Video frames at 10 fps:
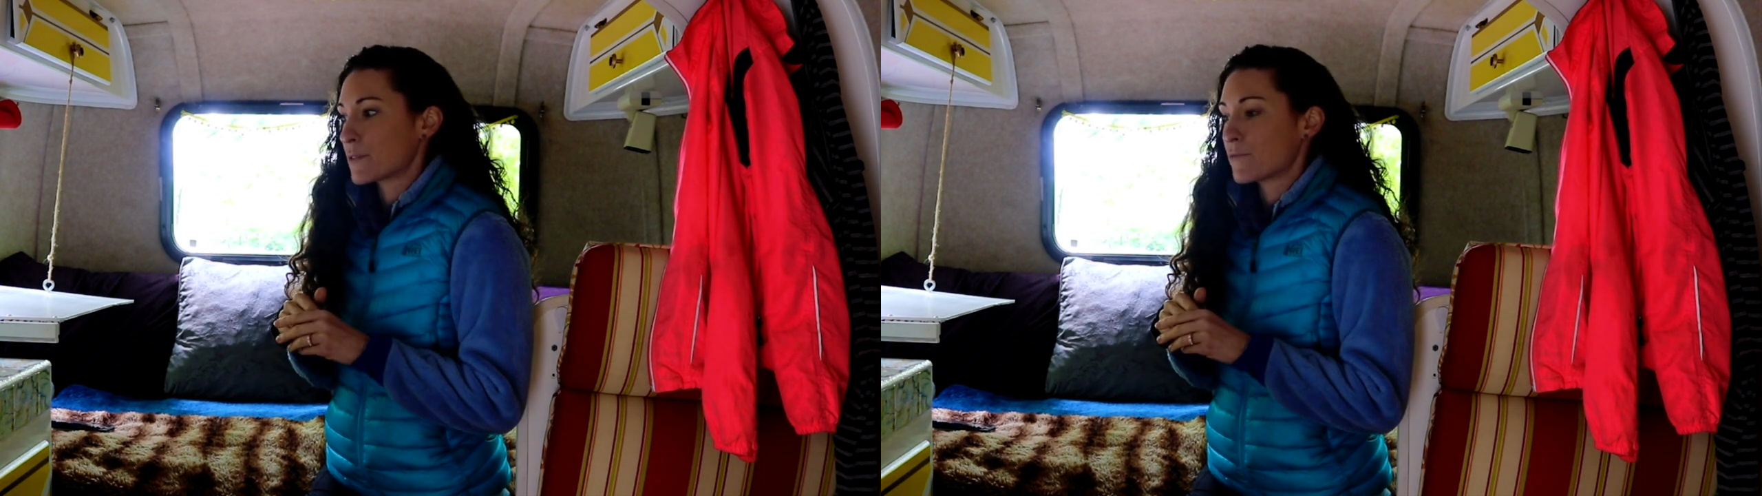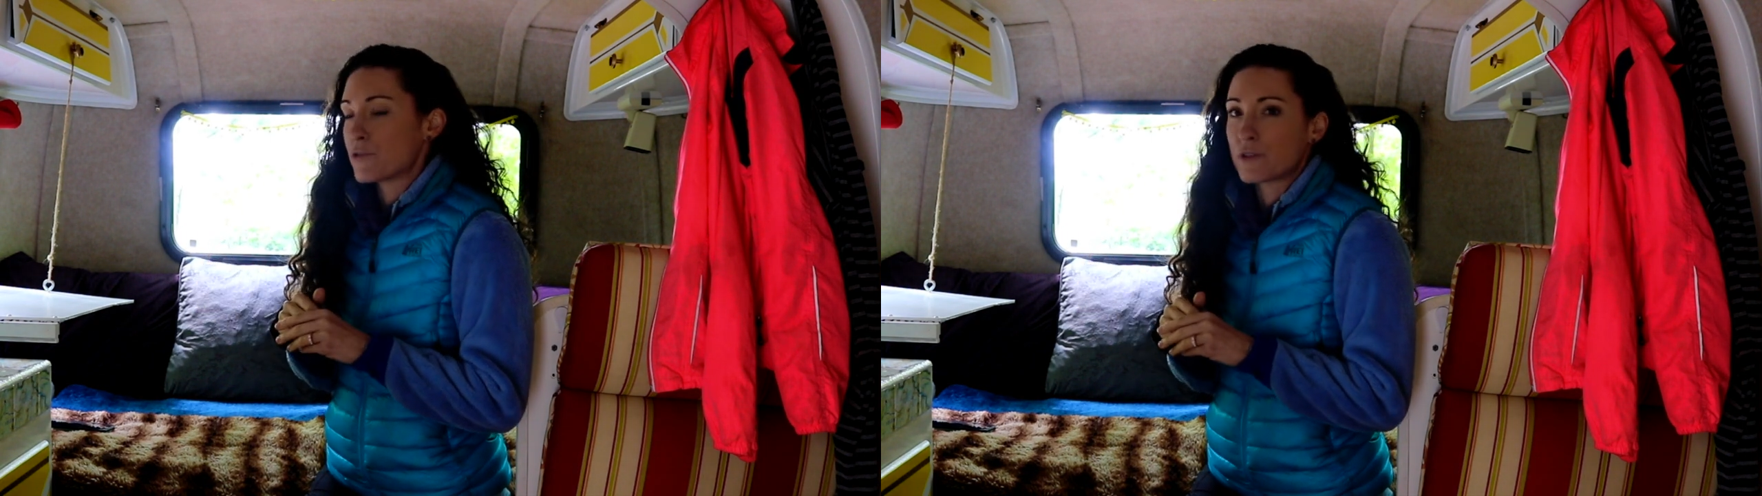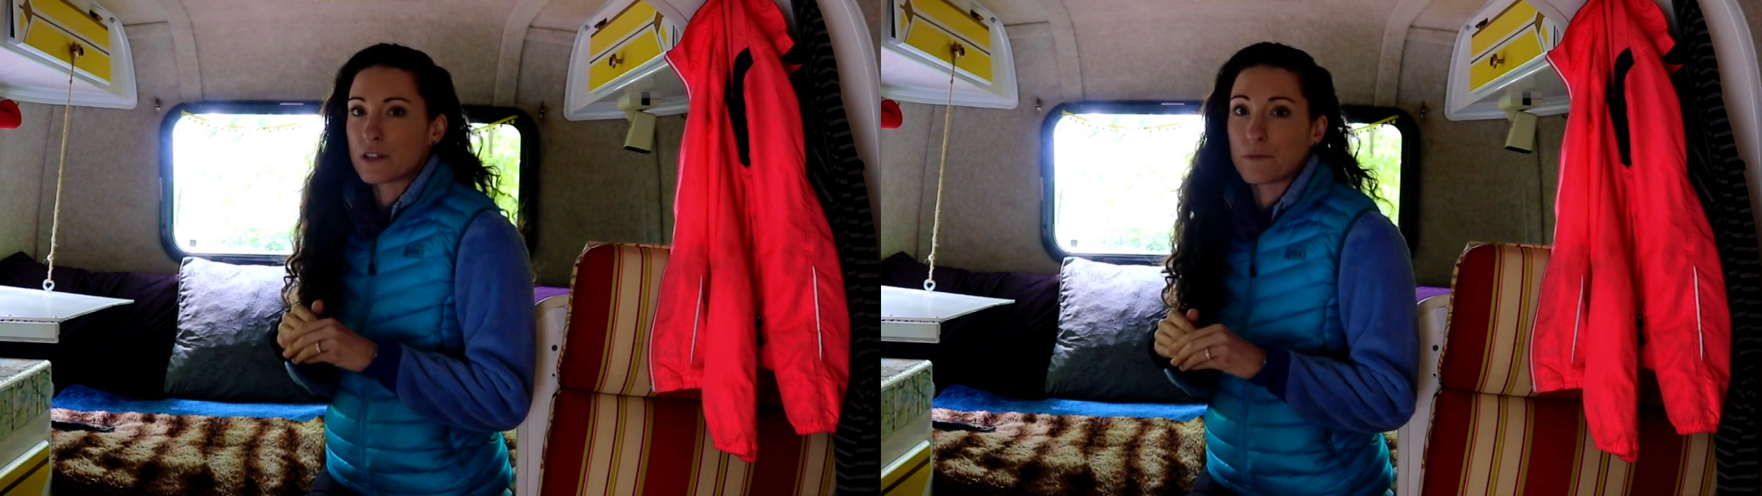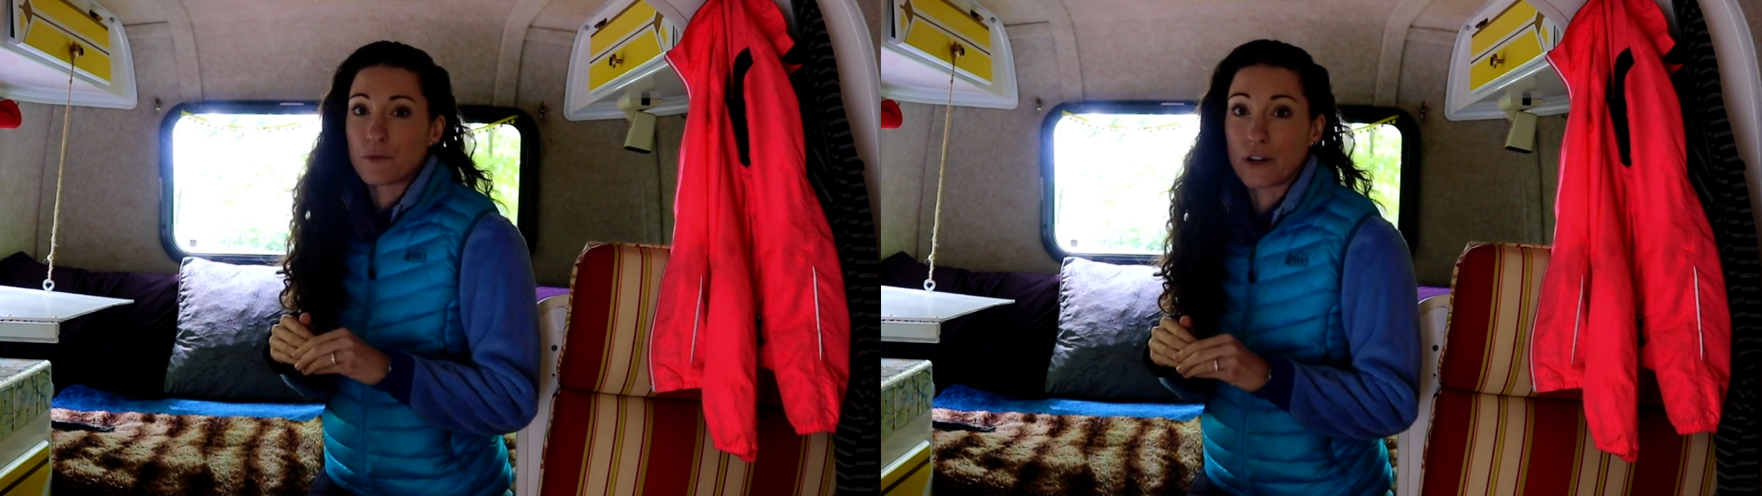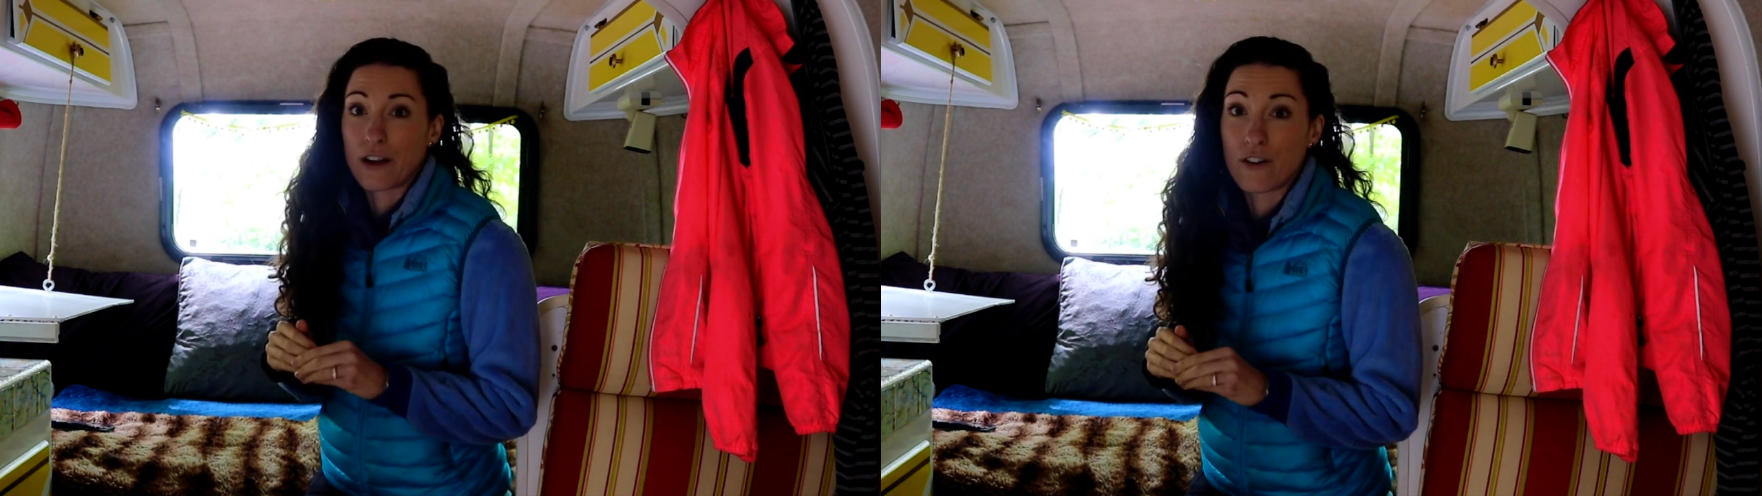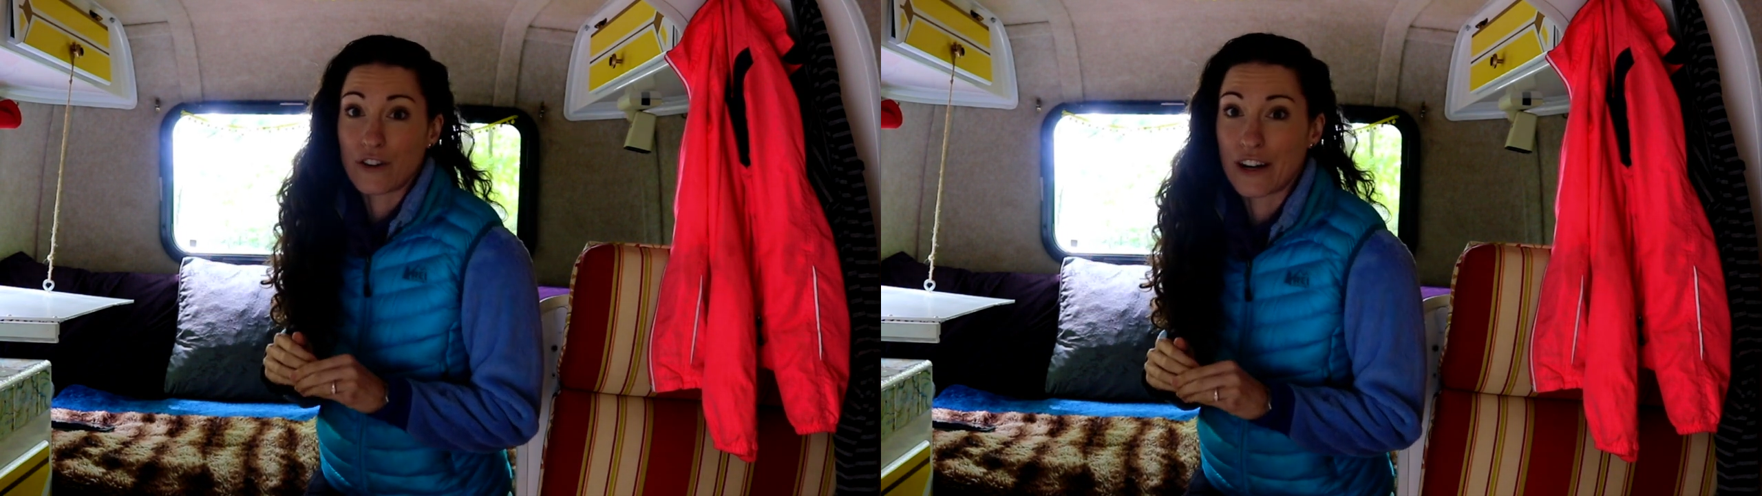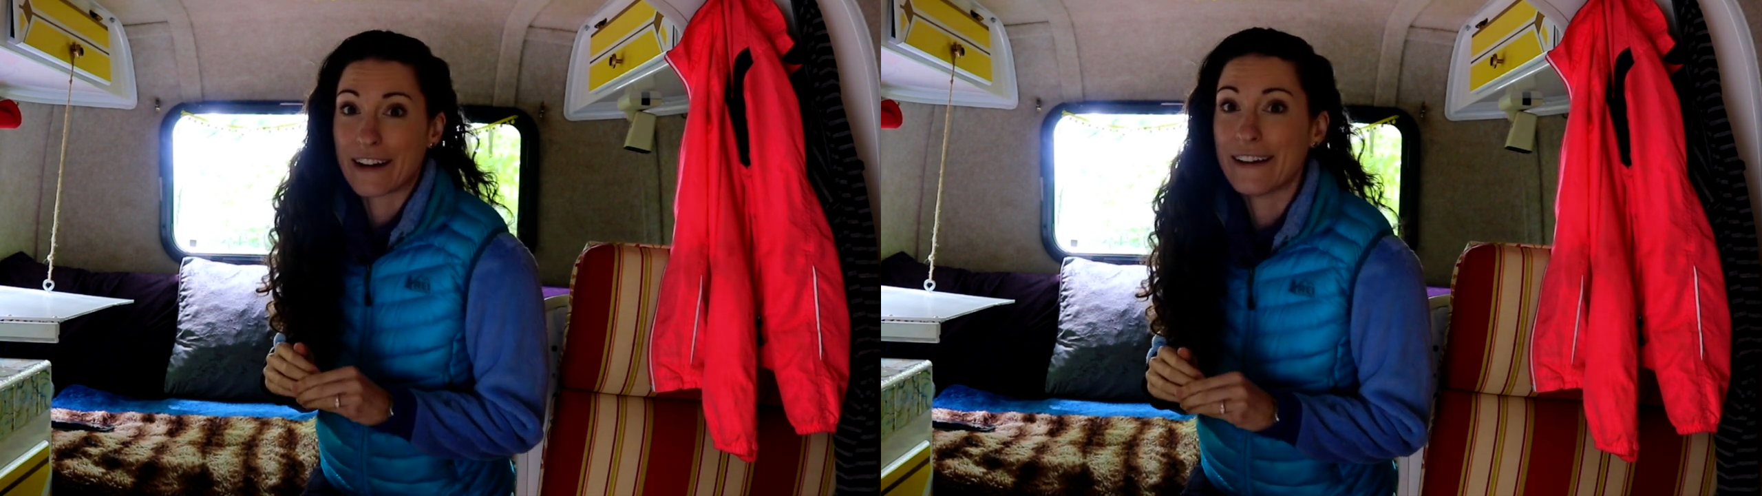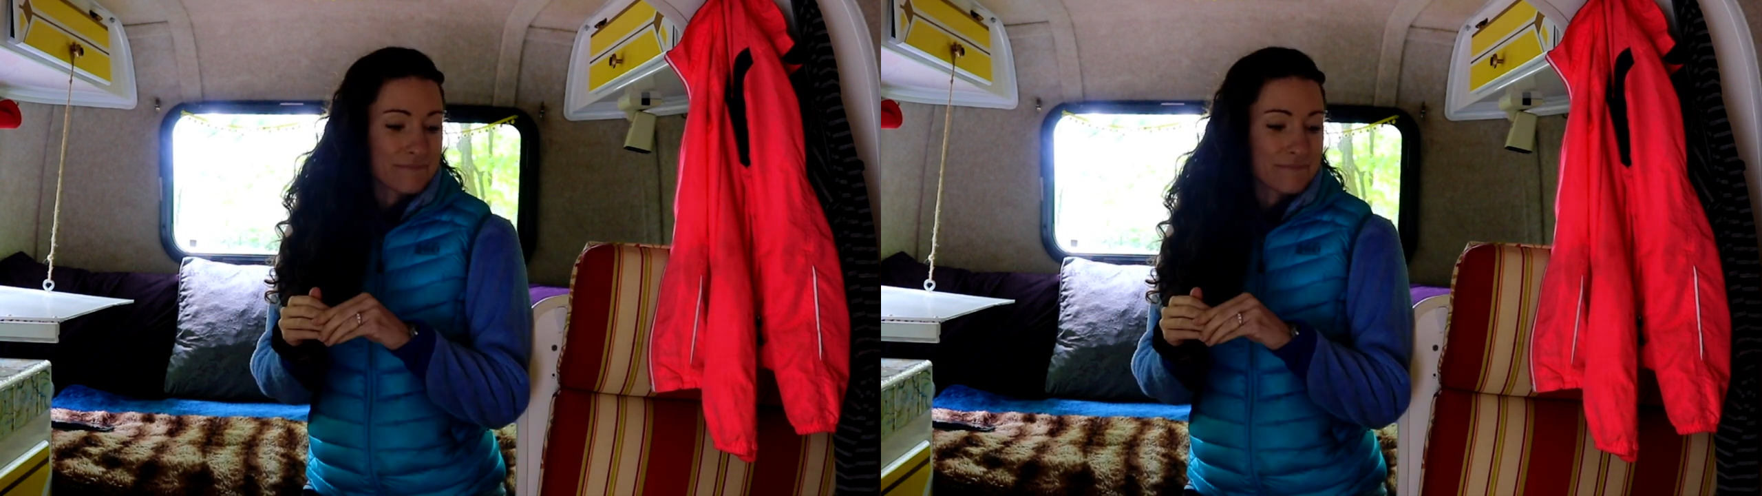food because I'm pretty hungry.